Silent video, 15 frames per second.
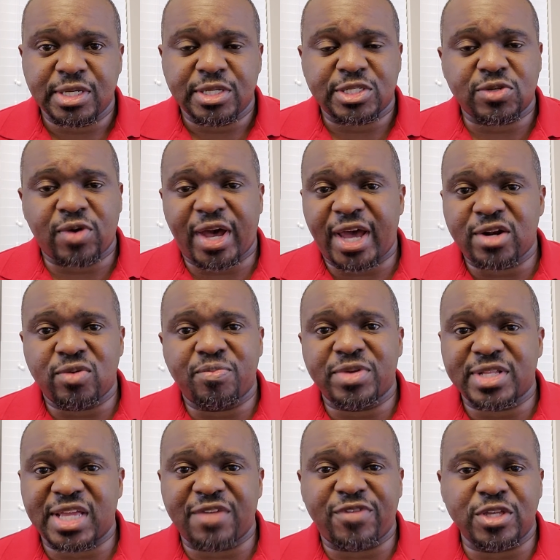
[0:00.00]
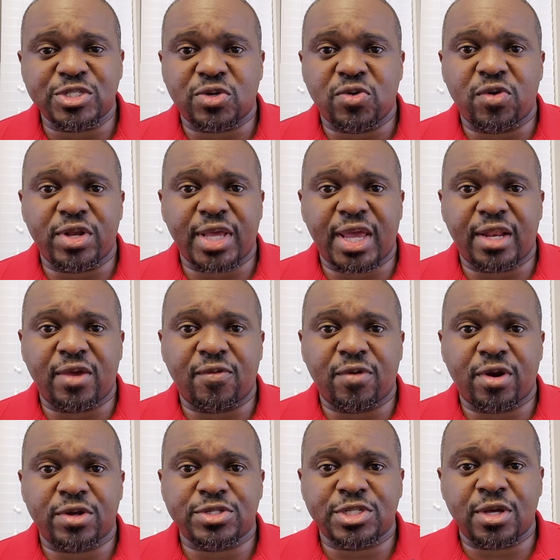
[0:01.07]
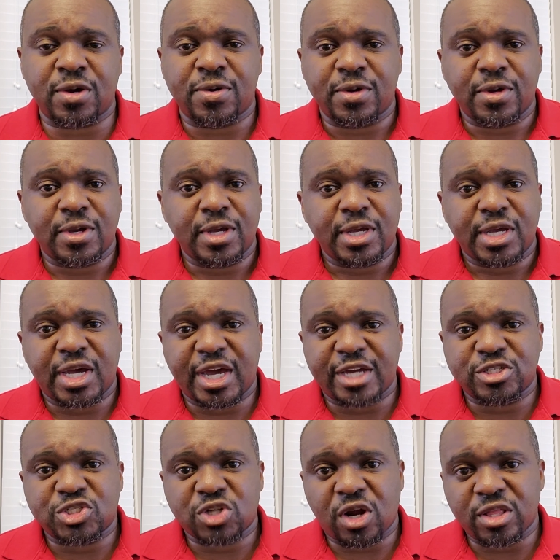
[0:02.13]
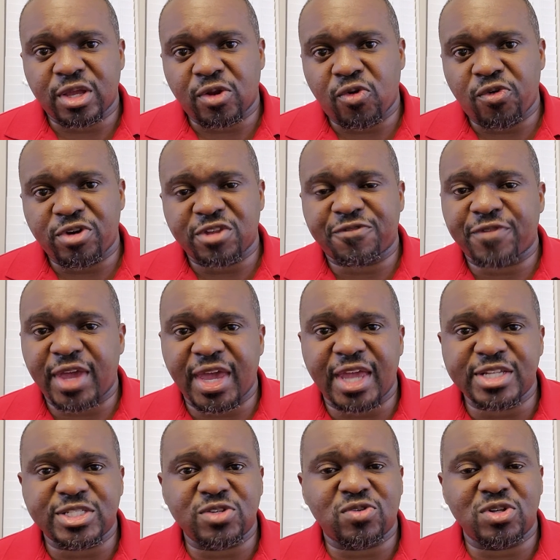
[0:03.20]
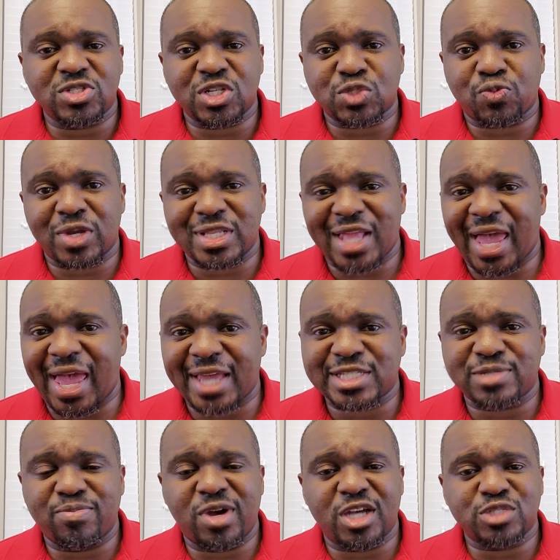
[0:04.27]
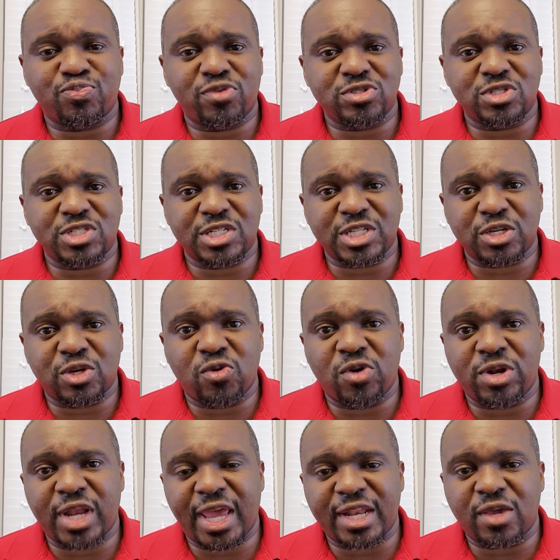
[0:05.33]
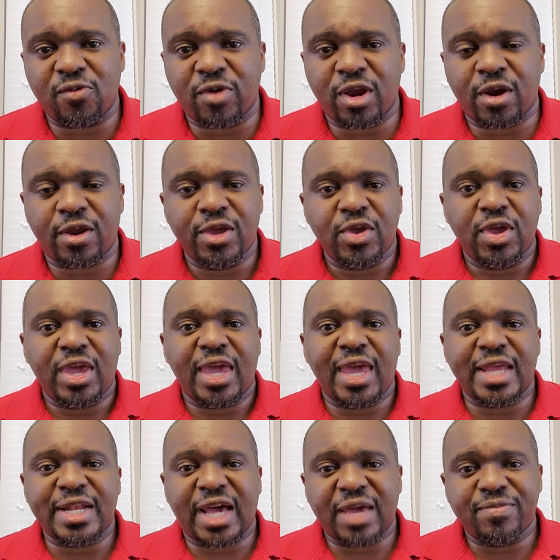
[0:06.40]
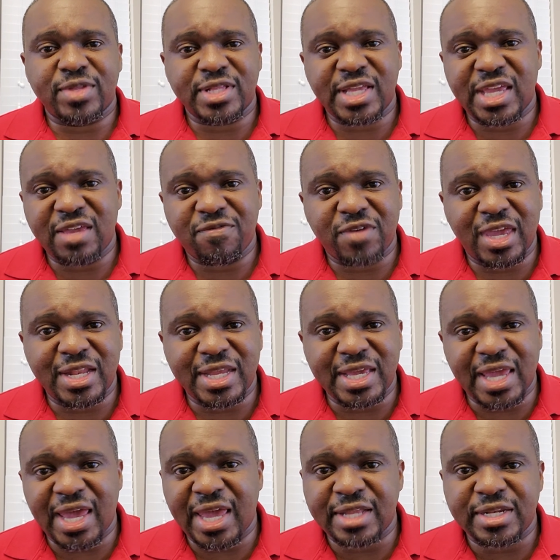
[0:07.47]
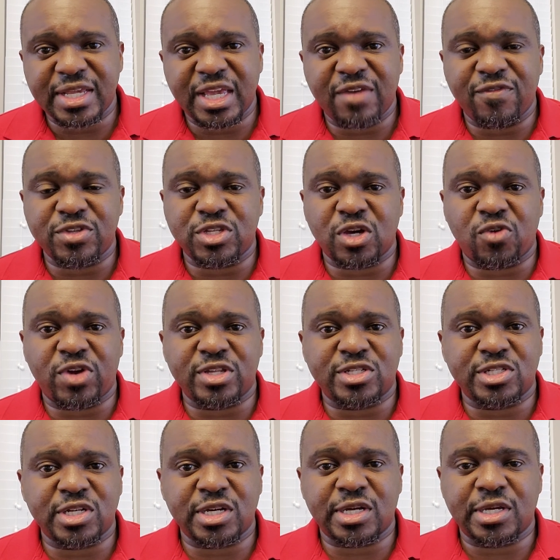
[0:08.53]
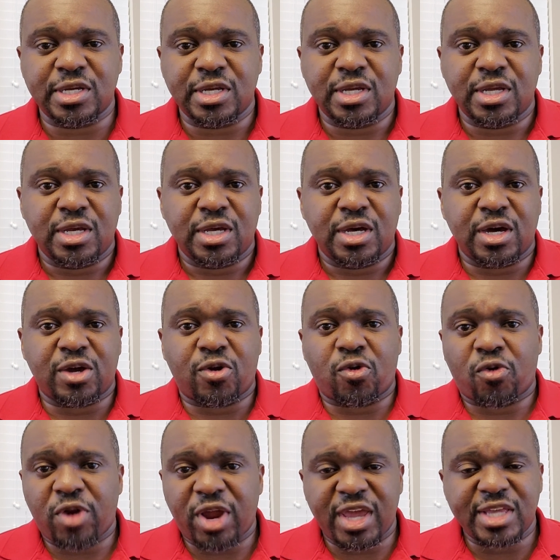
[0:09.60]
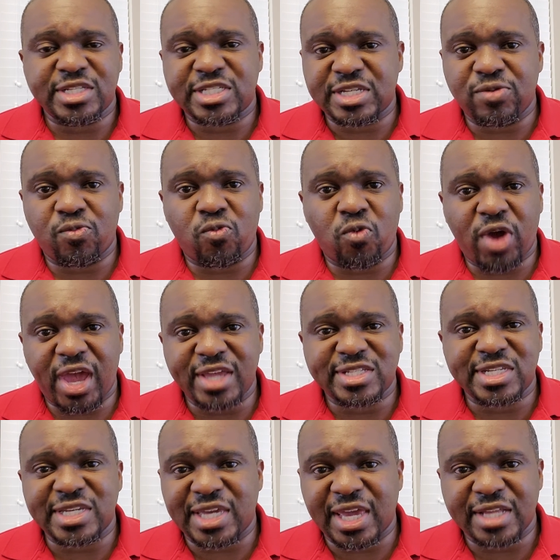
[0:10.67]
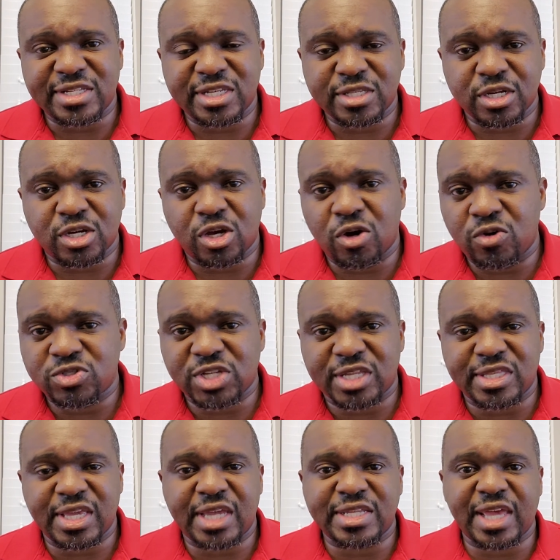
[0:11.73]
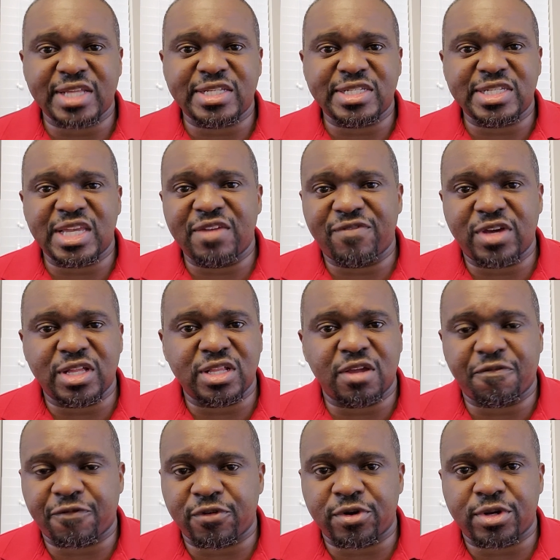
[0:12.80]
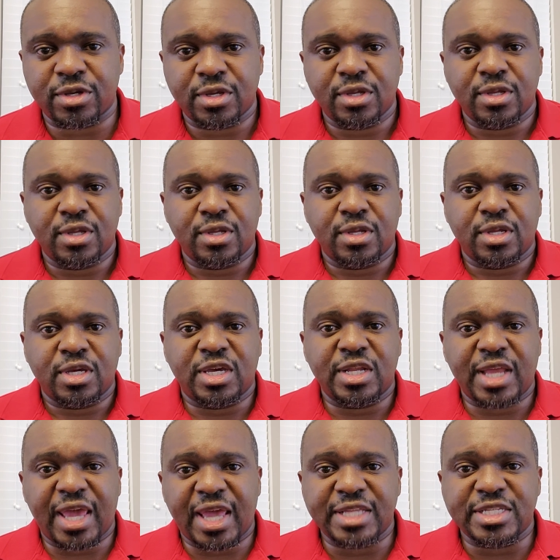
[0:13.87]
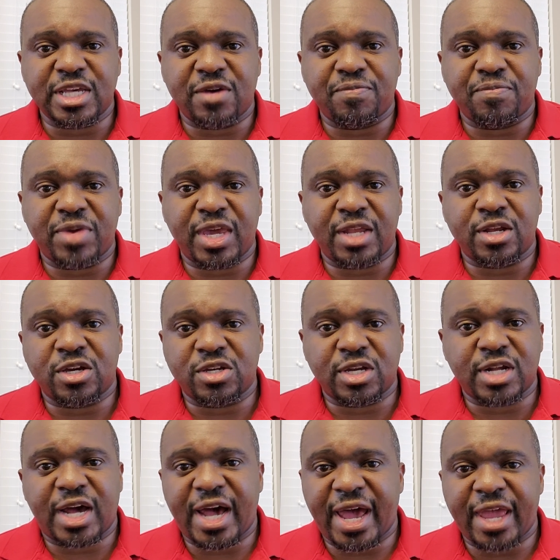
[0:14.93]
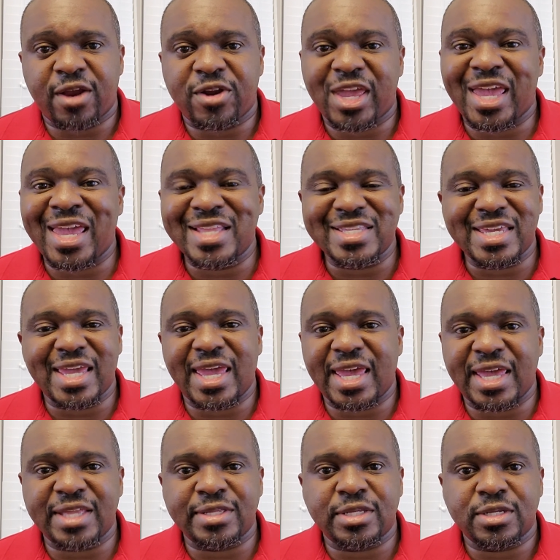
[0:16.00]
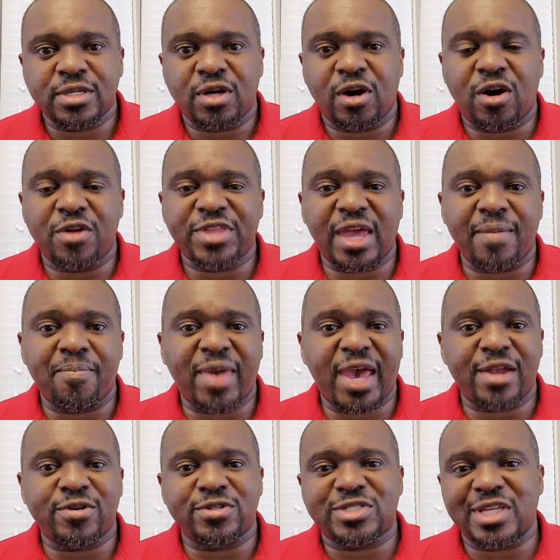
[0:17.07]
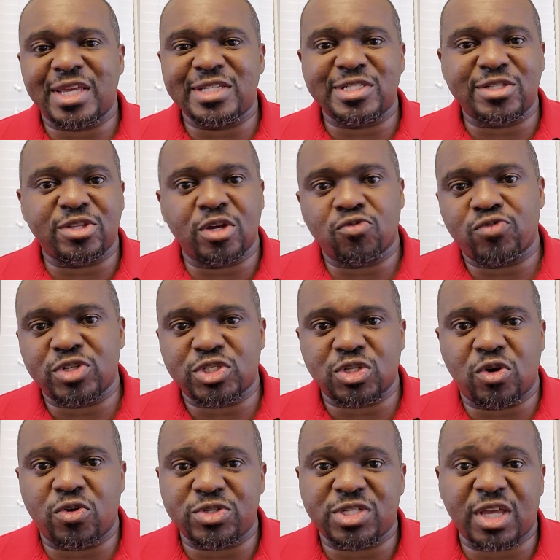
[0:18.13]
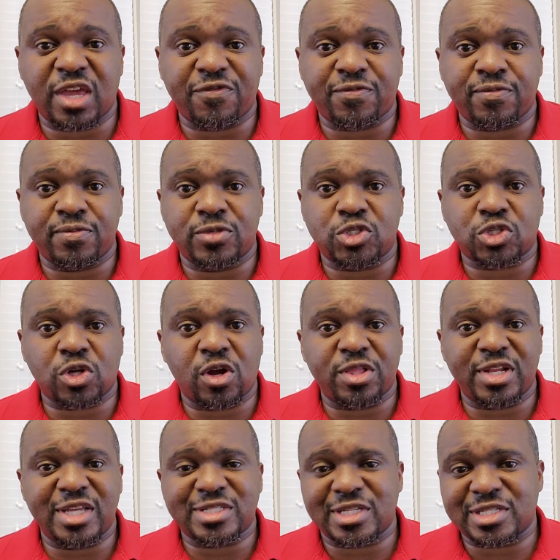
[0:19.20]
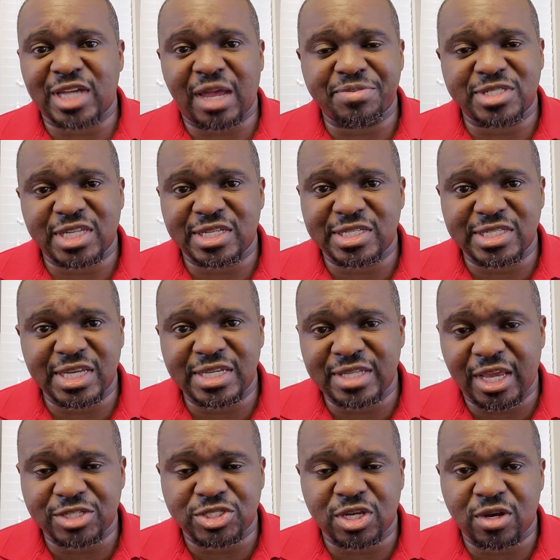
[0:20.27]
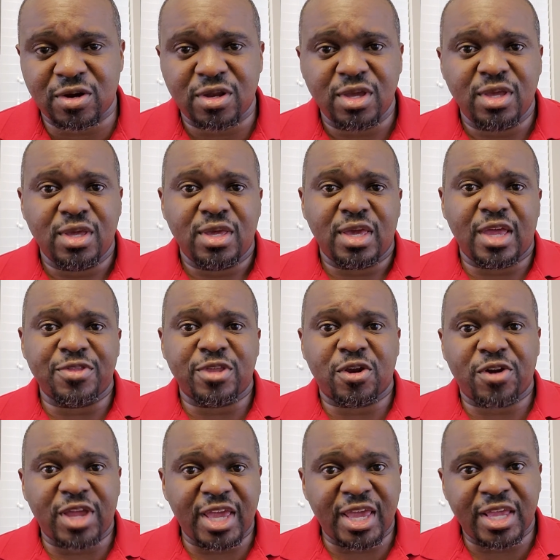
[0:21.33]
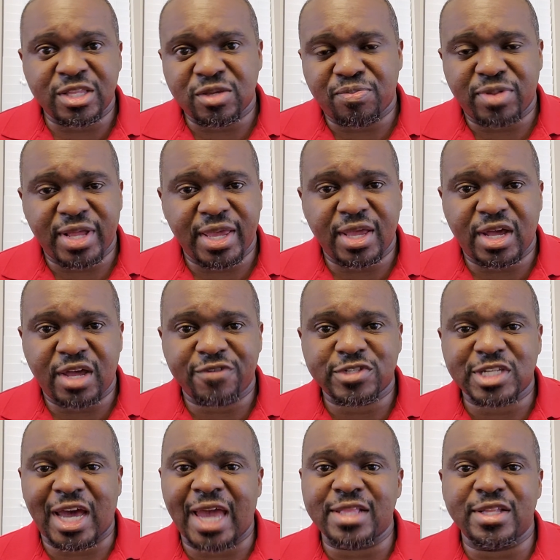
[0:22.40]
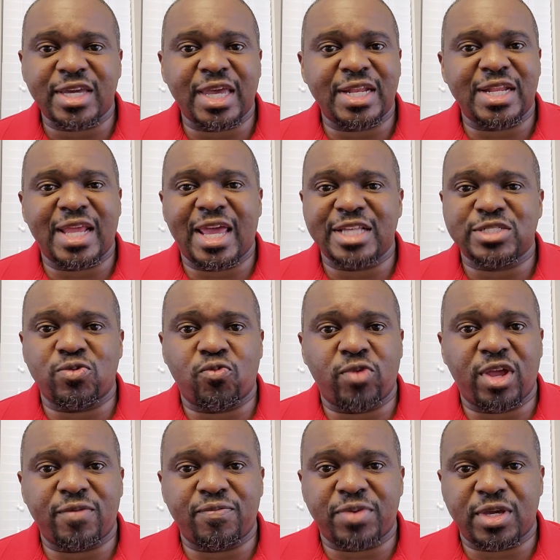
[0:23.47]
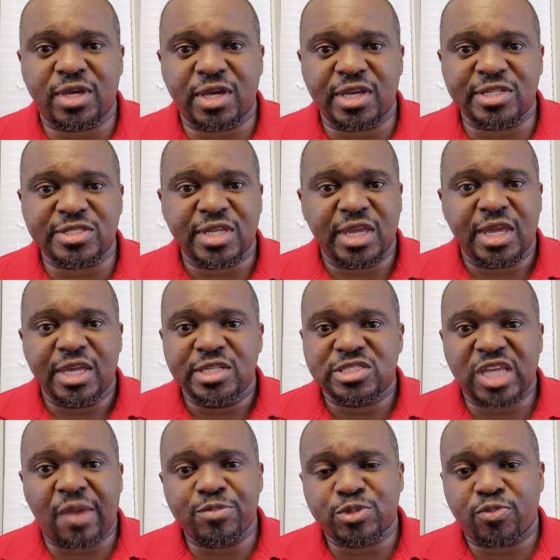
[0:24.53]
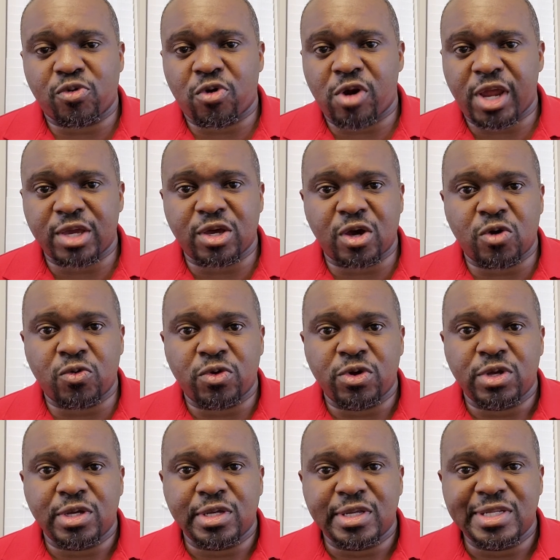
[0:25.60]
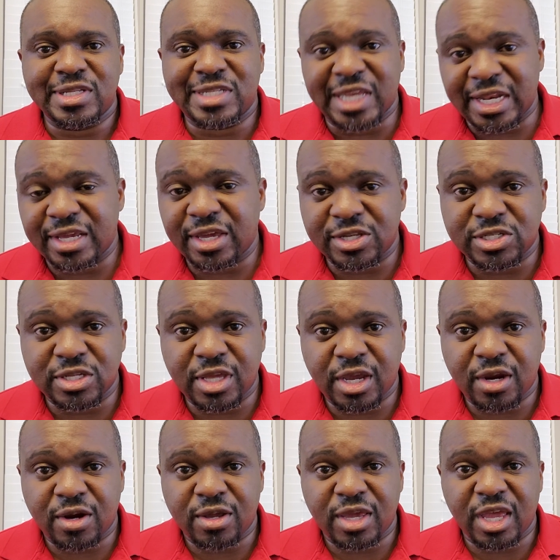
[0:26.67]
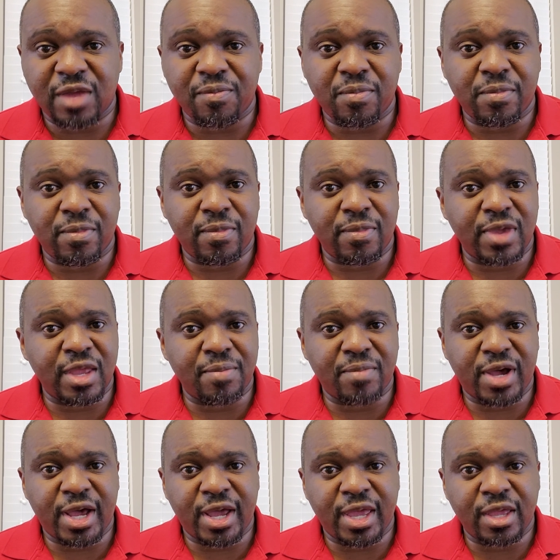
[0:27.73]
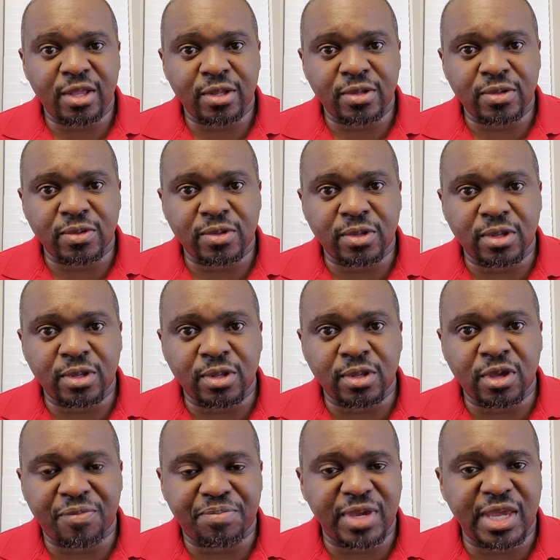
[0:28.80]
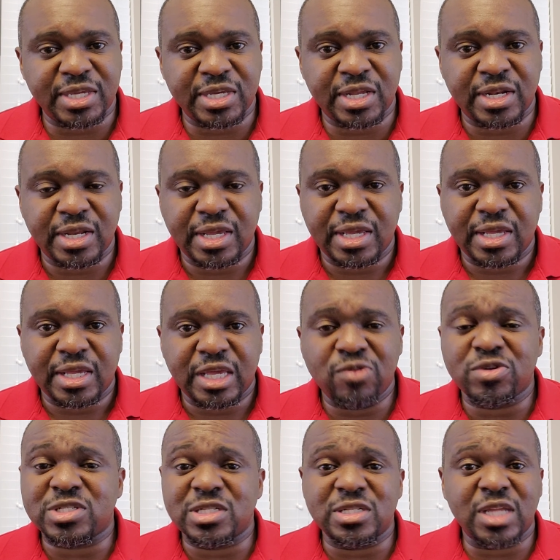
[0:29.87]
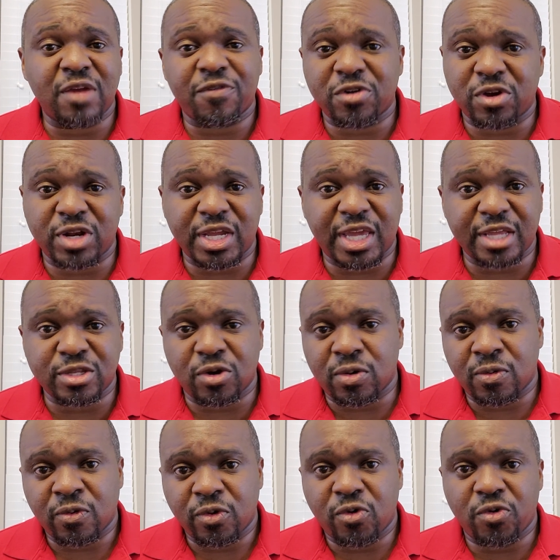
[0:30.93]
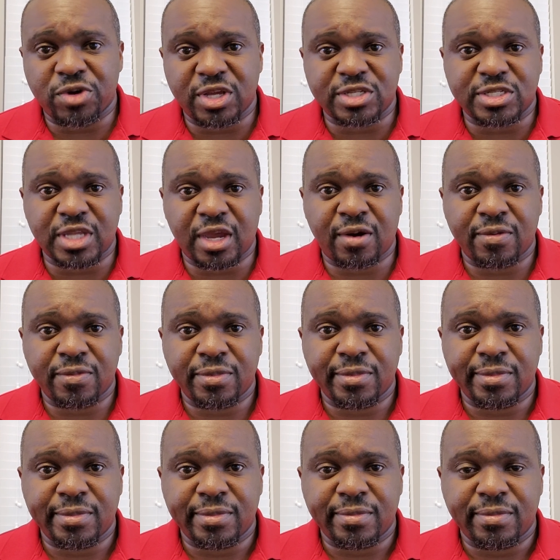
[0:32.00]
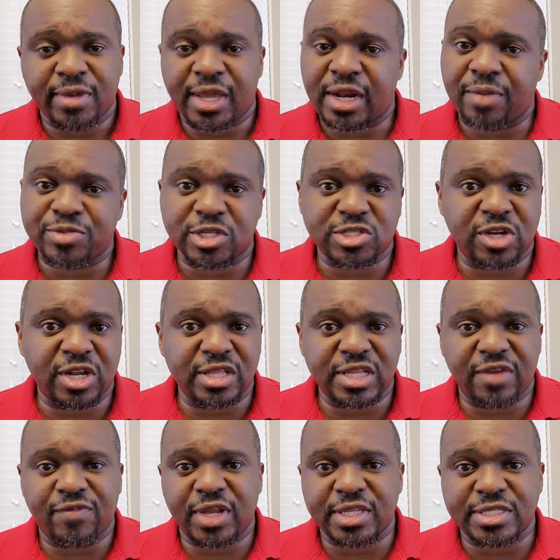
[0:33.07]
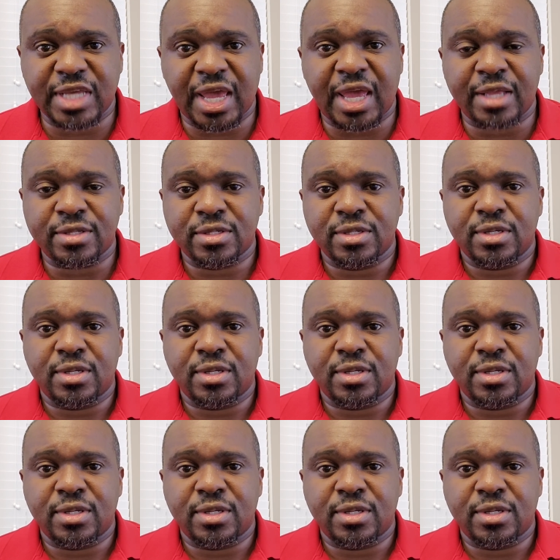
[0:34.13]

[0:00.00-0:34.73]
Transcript: So I don't believe he's going anywhere. So Charlotte Hornets fans, you can just relax. Miles Bridges isn't going anywhere. And I believe in the end, even though it took a crazy way to get to the coach, I think that Steve Clifford could end up being a good hire. In the end, all that matters is the results. If Charlotte is a top 6 seed next year and they're in the playoffs, I look at it as a win, because James Borrego didn't get you there. And in my opinion, he was never going to get the Hornets there. And I'm just going to leave it at that.